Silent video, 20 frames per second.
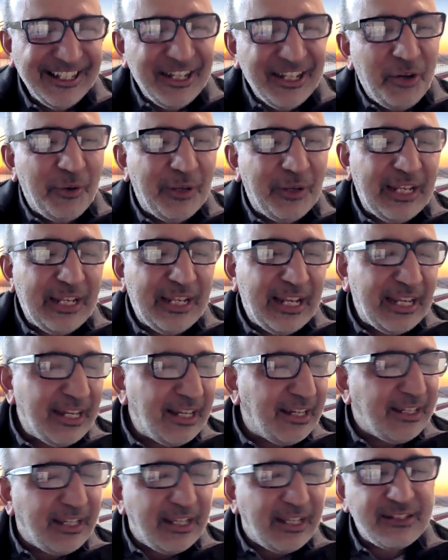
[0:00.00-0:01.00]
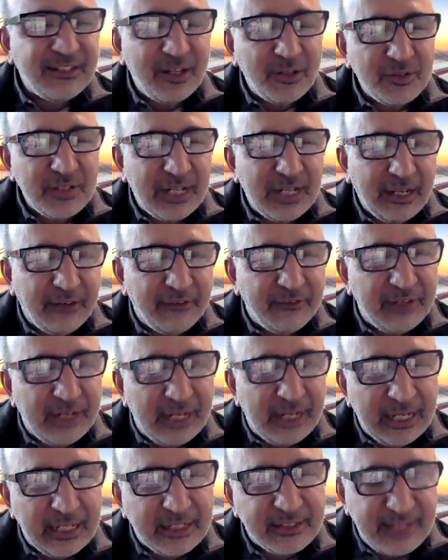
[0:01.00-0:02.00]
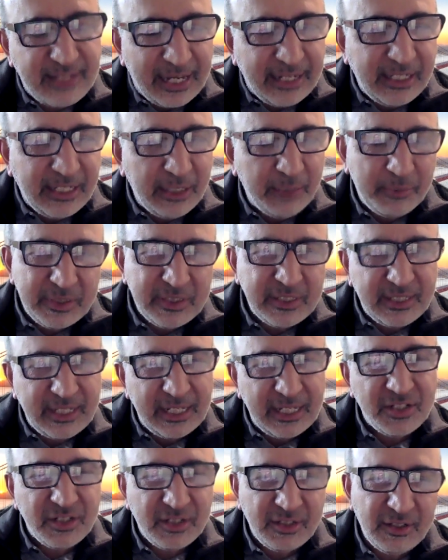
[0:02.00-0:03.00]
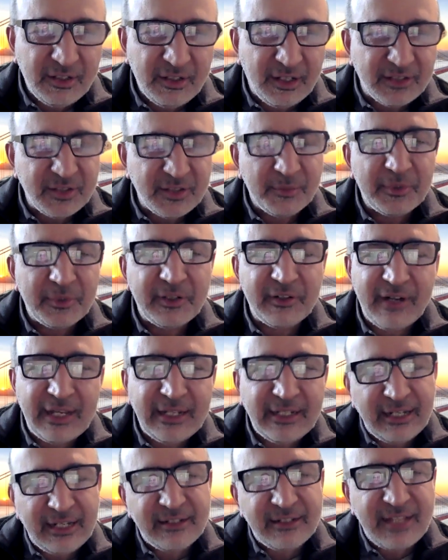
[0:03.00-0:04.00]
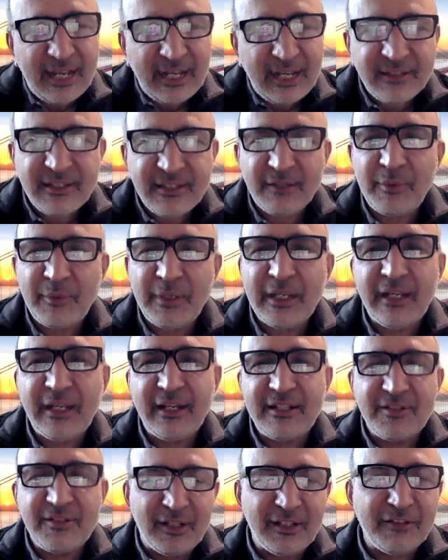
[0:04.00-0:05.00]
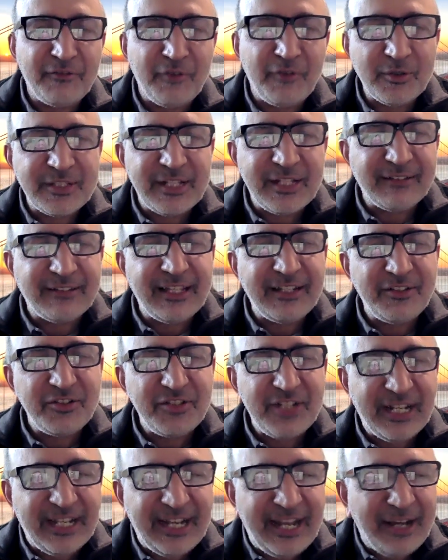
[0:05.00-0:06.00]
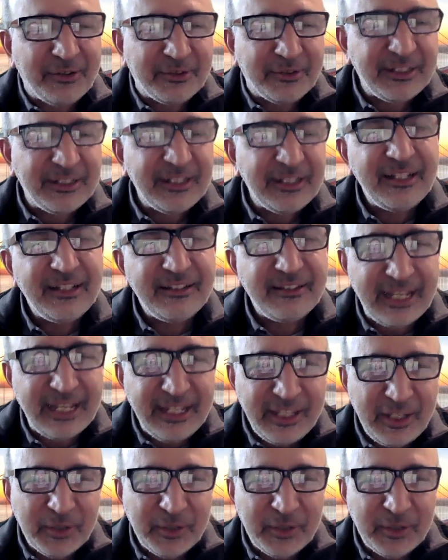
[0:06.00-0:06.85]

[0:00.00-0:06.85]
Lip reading: well, Elena, it sounds like a really exciting presentation. You got some great insights, and we encourage all the folks out there to check it out. Thank you.